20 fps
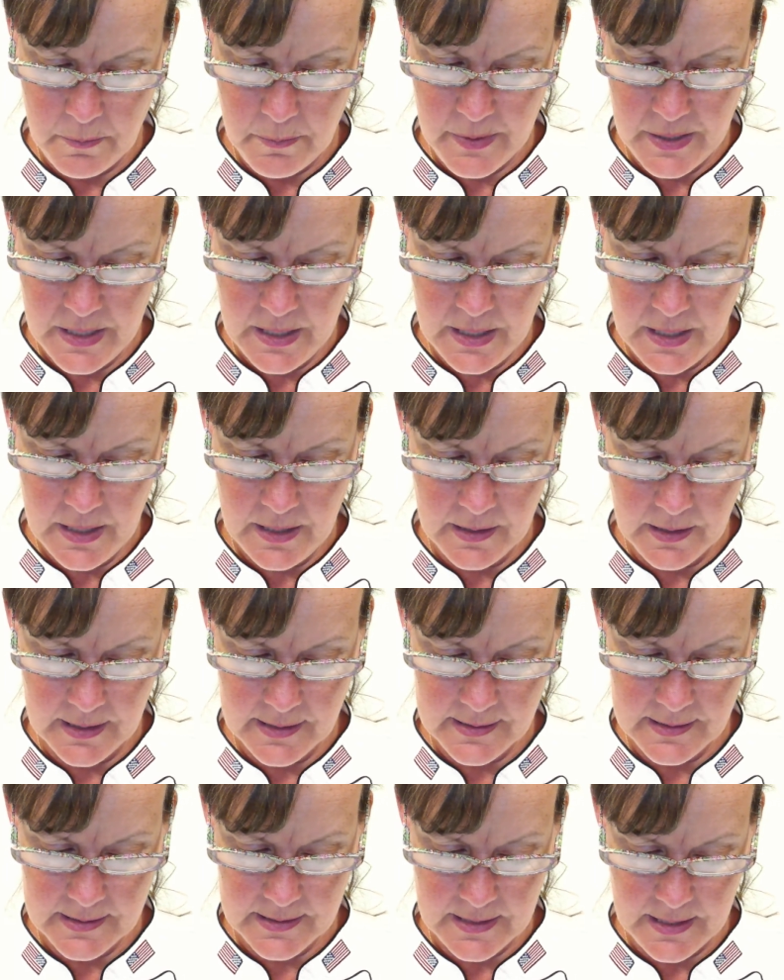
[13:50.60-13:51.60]
be,
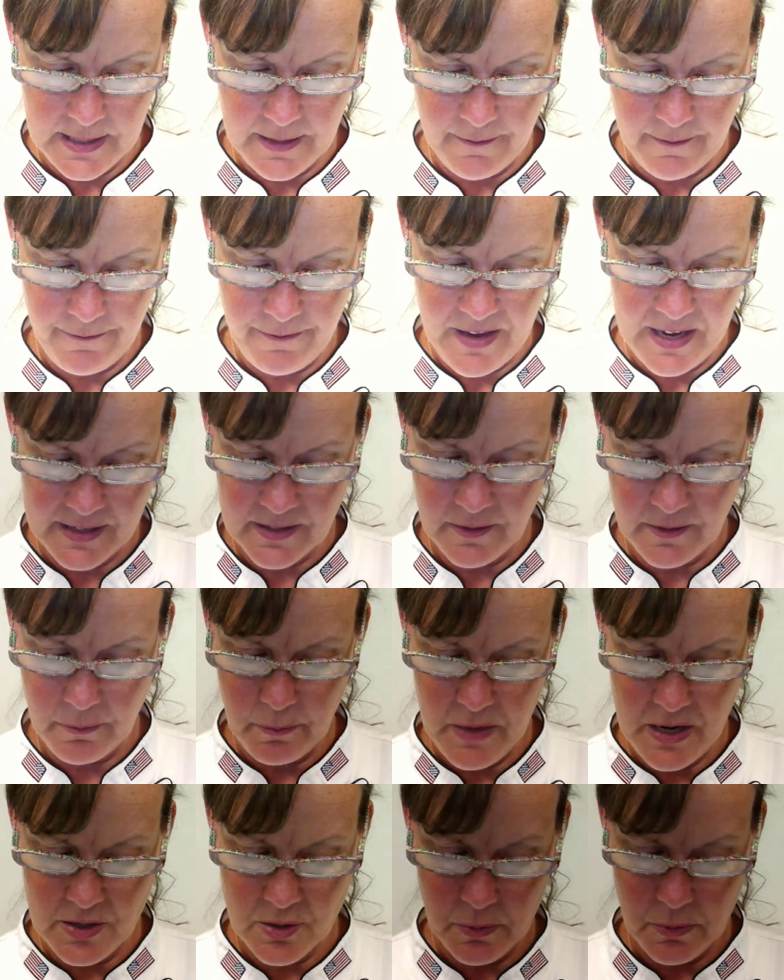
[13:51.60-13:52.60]
let's see, effective
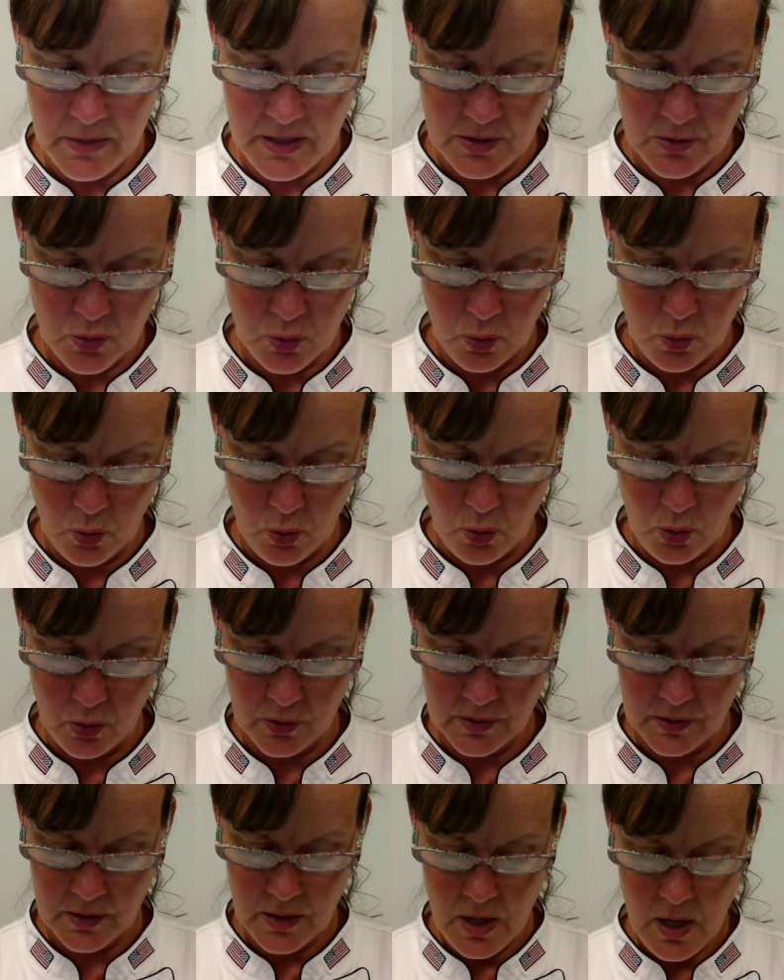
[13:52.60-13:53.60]
measurement
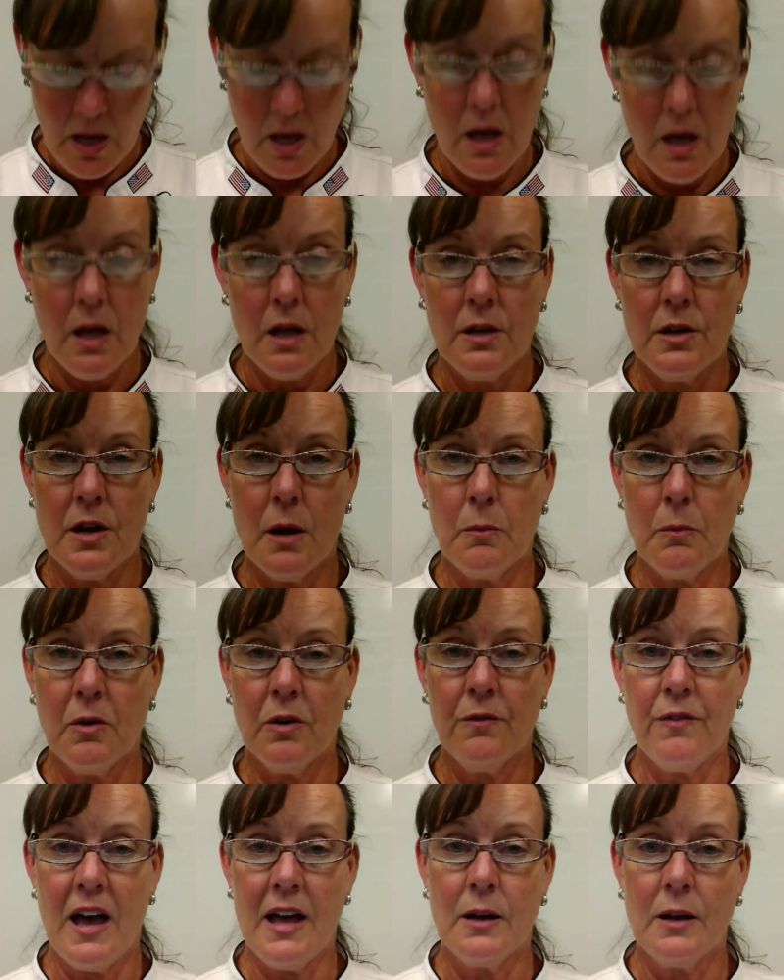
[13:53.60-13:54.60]
tools. Number of
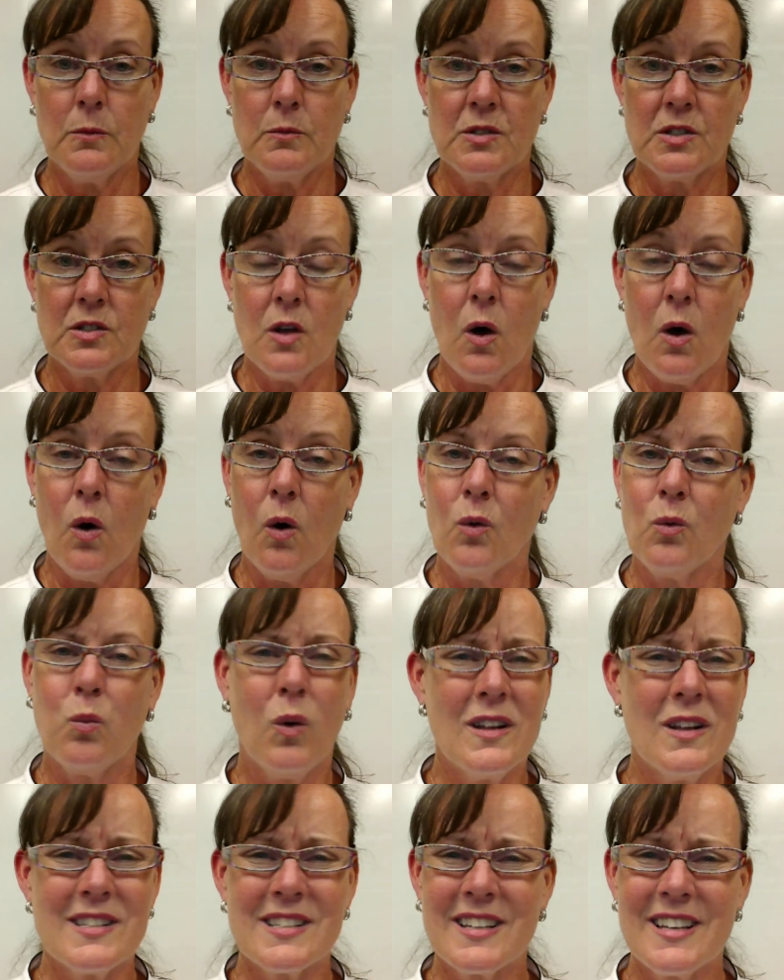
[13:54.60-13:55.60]
items sold.
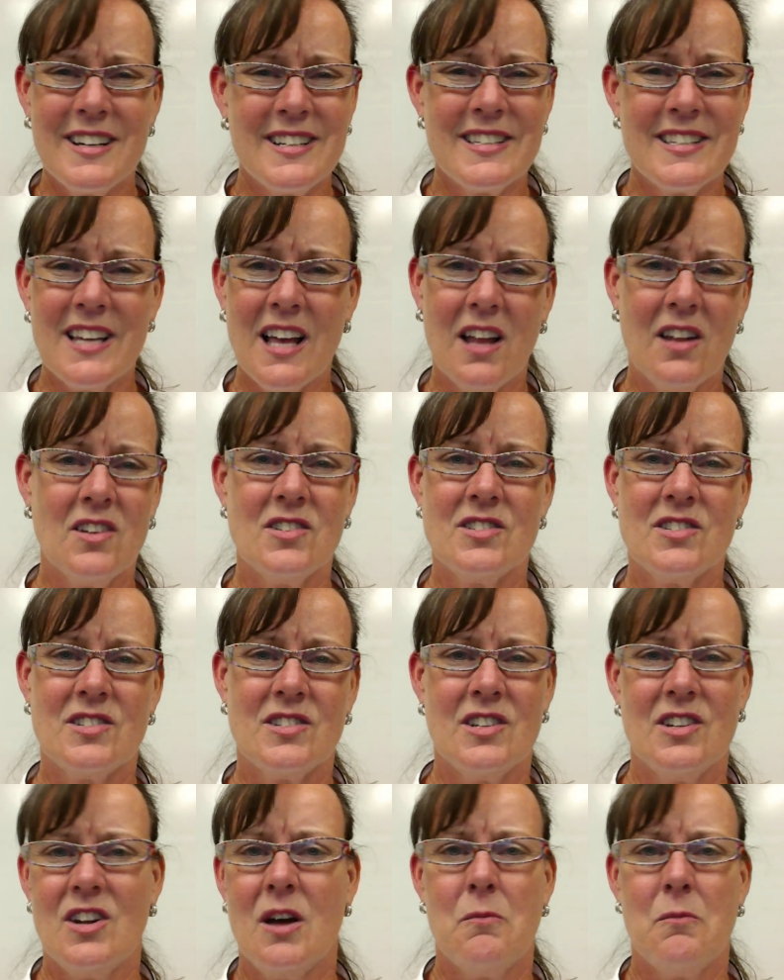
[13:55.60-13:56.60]
What's going to tell us
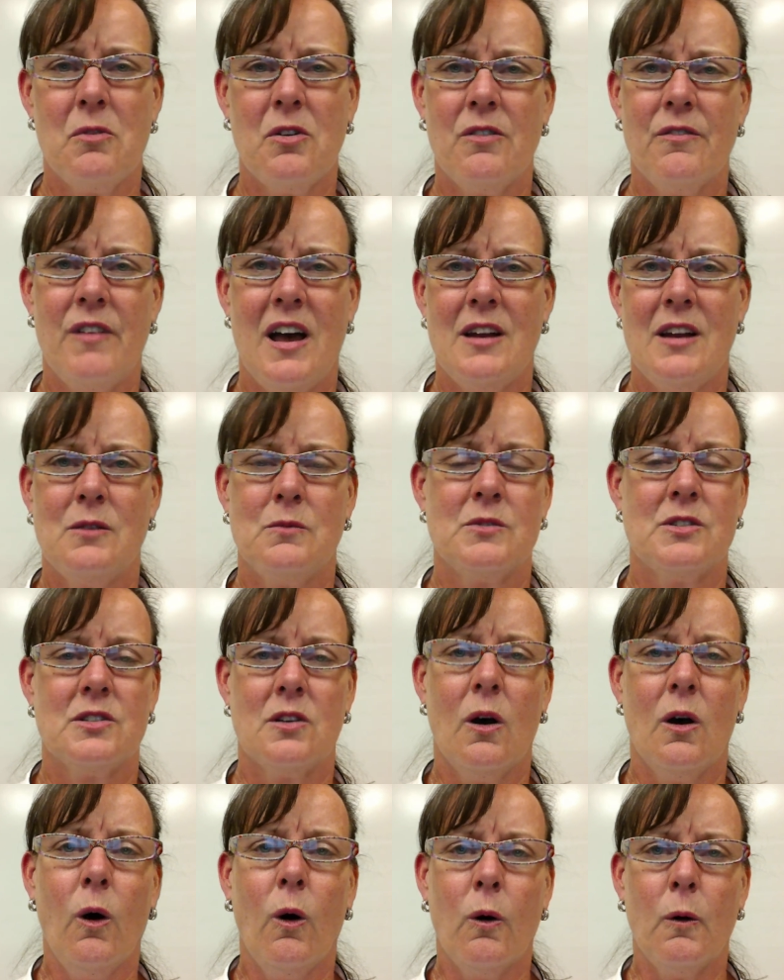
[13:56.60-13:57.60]
the number of items
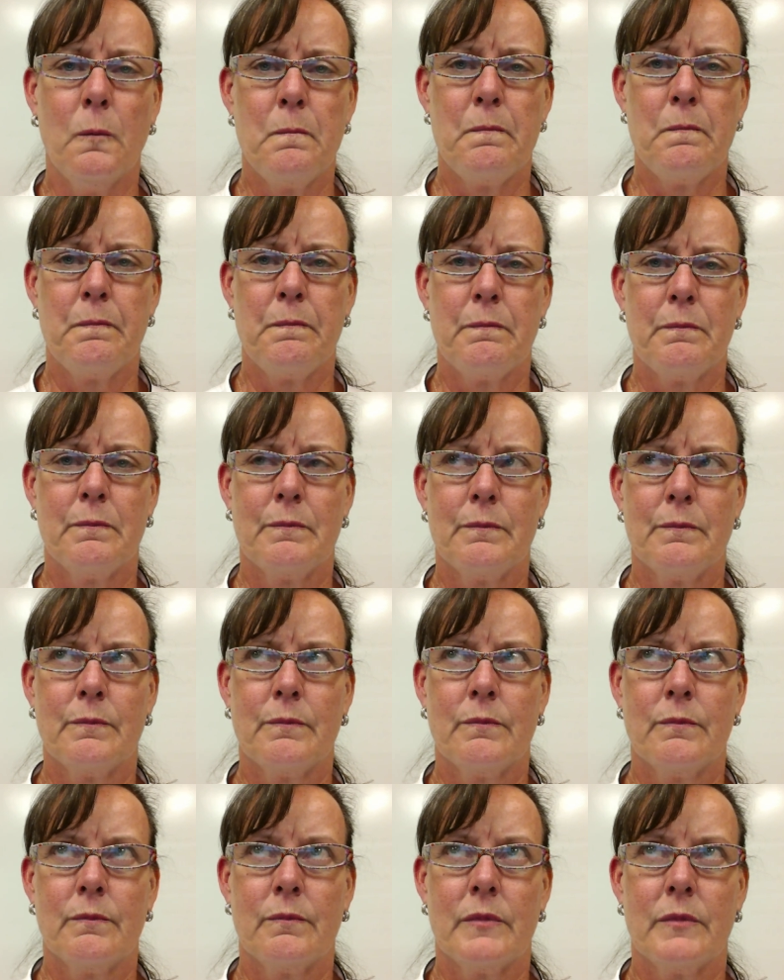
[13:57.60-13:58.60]
sold?
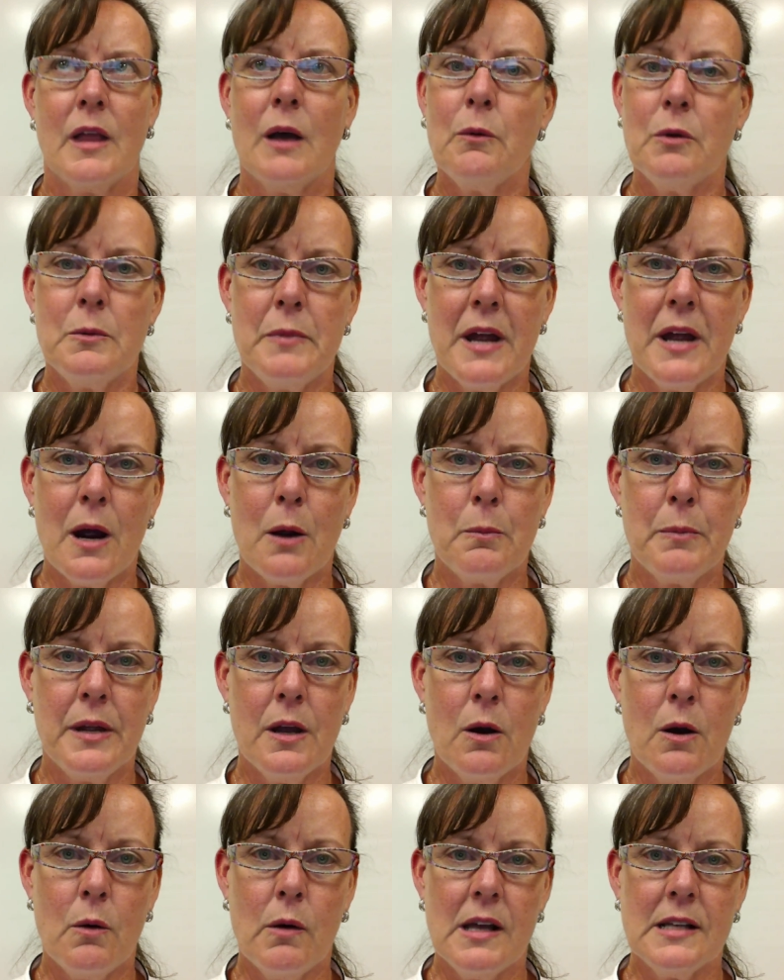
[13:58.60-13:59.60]
That would be our
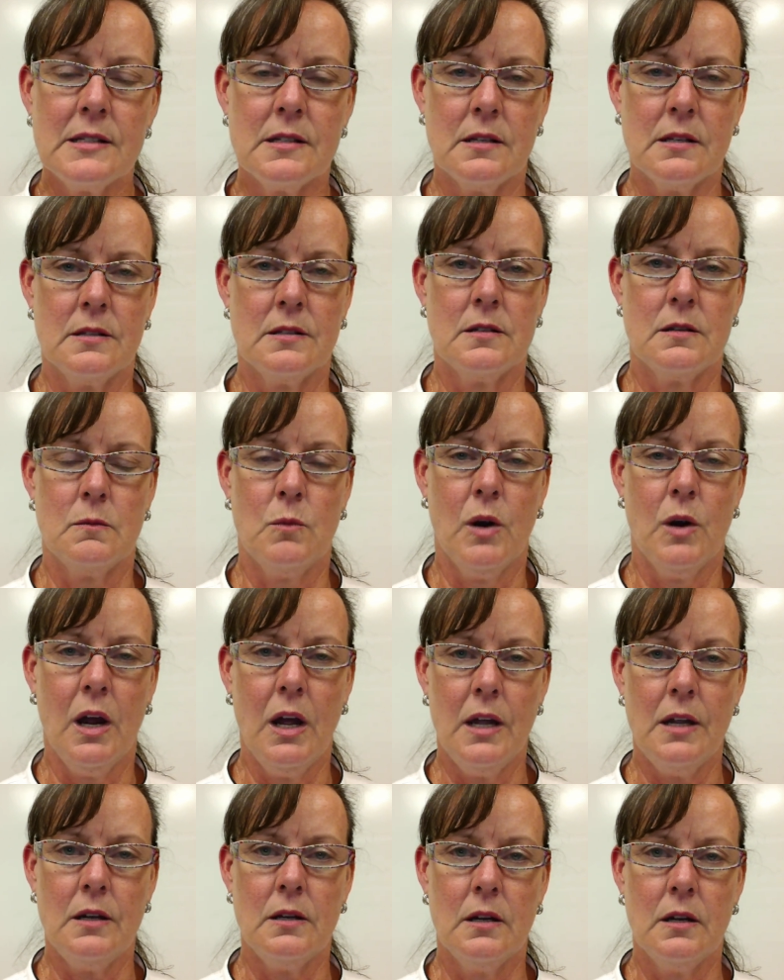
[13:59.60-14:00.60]
POS system,
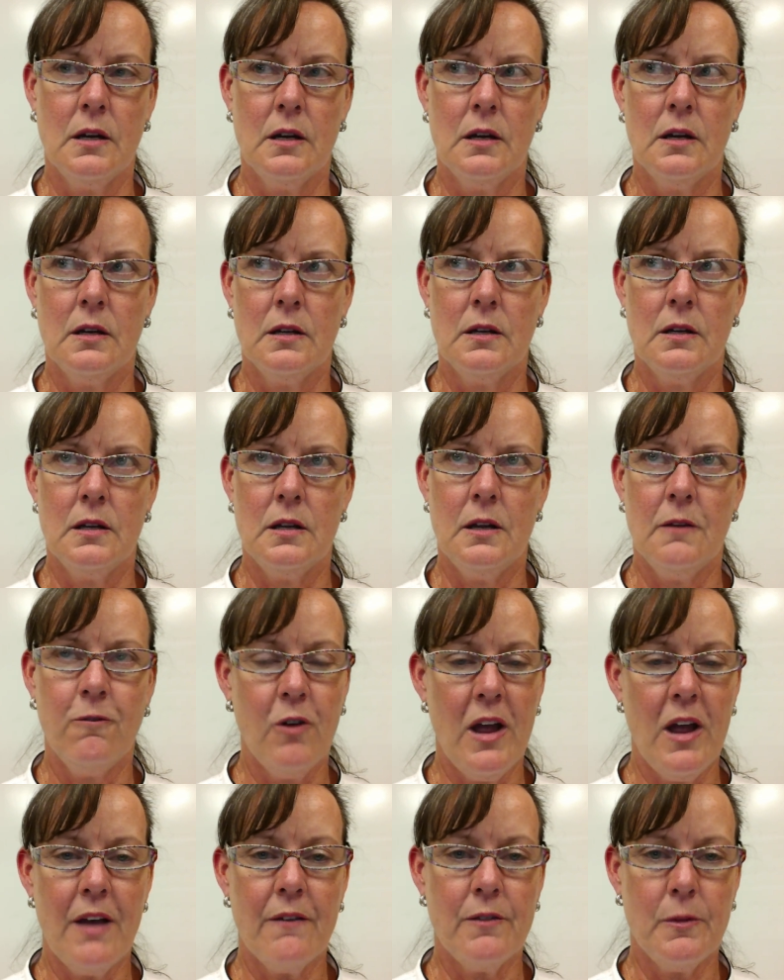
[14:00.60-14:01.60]
right? If we
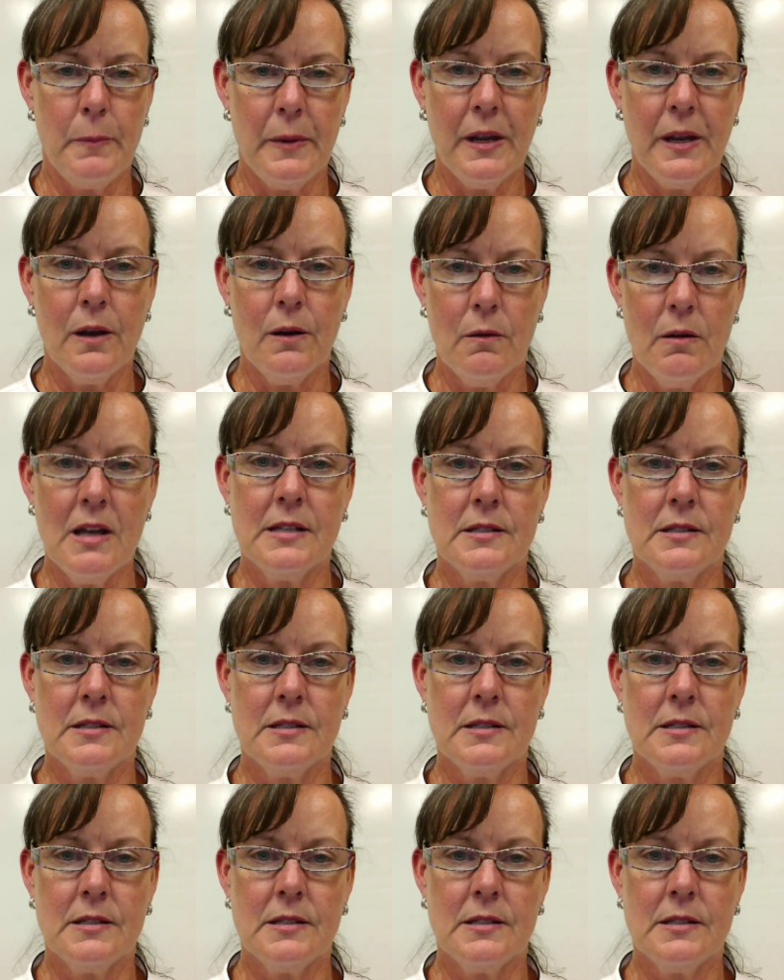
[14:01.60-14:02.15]
have a POS